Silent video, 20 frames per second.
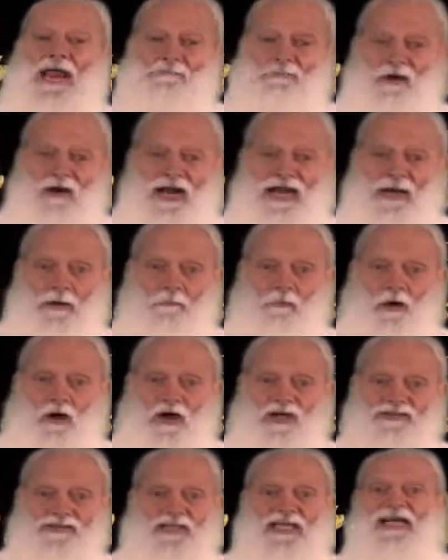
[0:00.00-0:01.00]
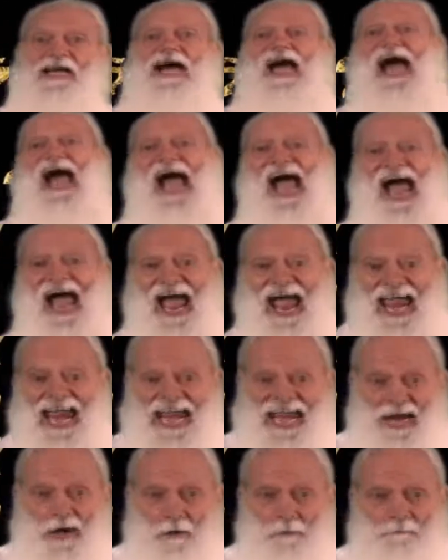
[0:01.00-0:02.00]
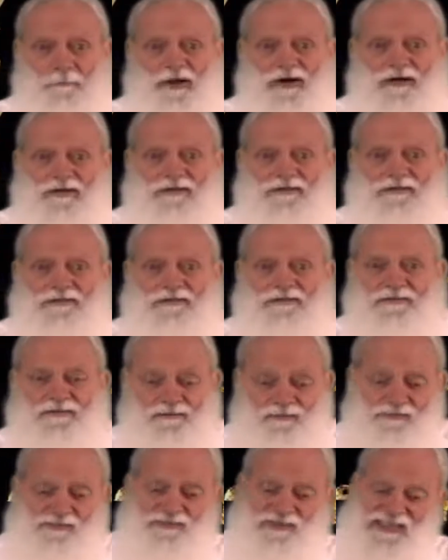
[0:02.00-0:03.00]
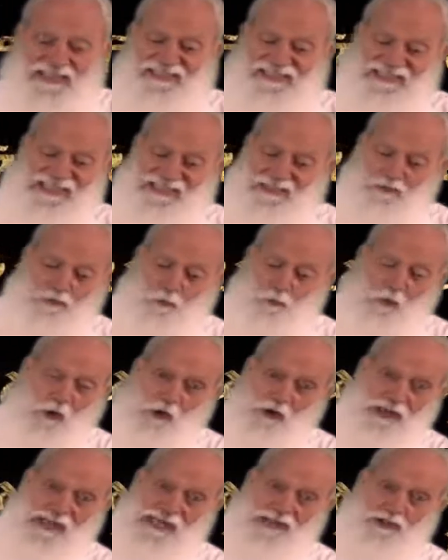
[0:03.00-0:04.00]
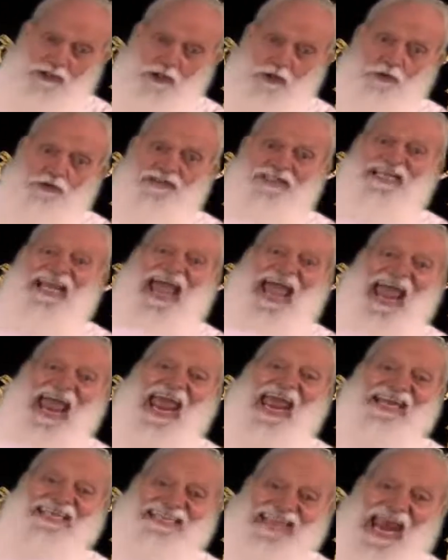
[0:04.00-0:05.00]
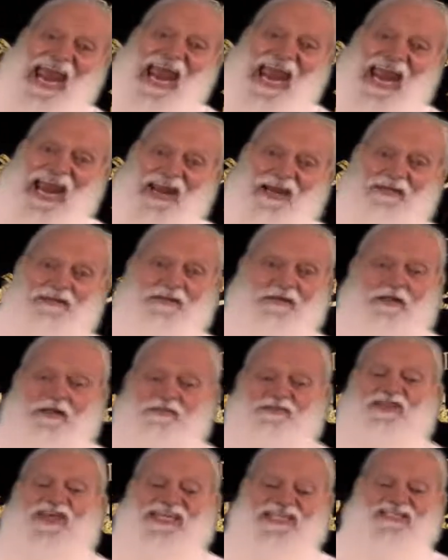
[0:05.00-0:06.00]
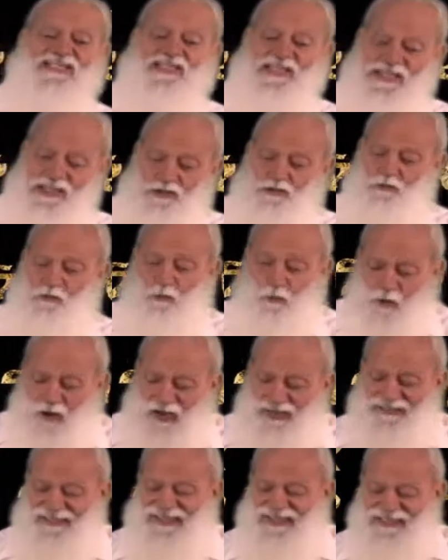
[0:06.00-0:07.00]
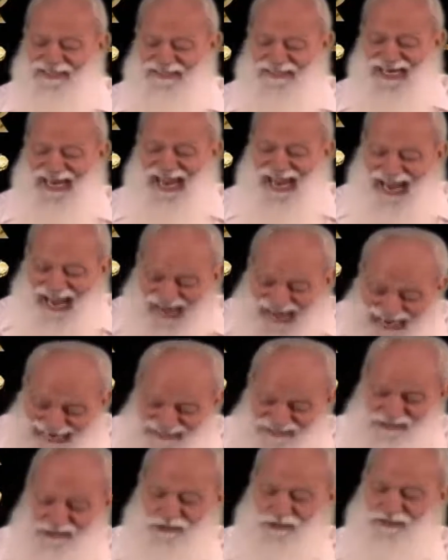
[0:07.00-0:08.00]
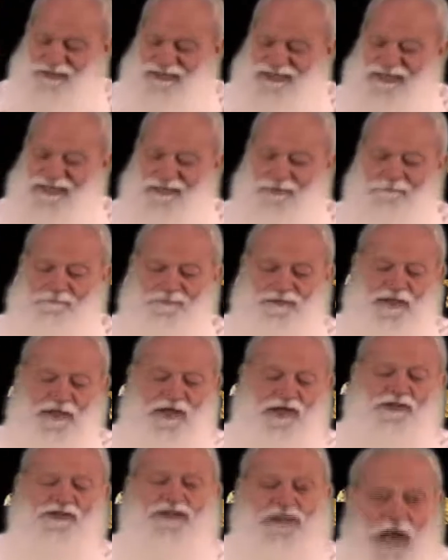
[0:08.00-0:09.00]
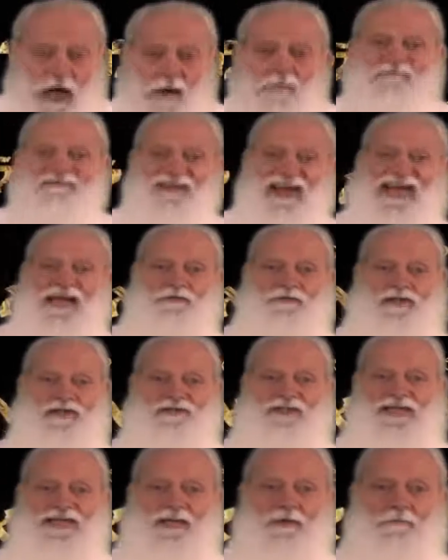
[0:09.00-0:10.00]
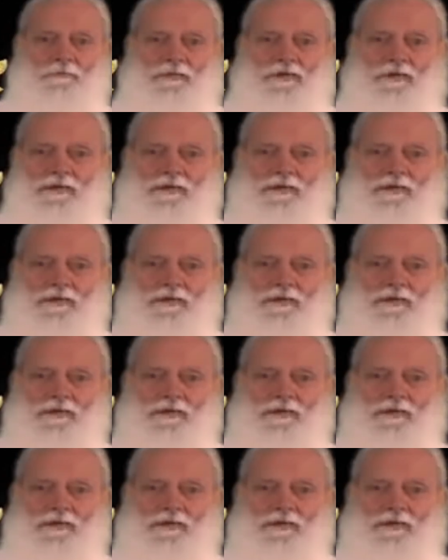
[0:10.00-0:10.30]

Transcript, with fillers: Abraham was, I am. This is the word he's using, Ah, yeah. This is what is actually dumbfounding them.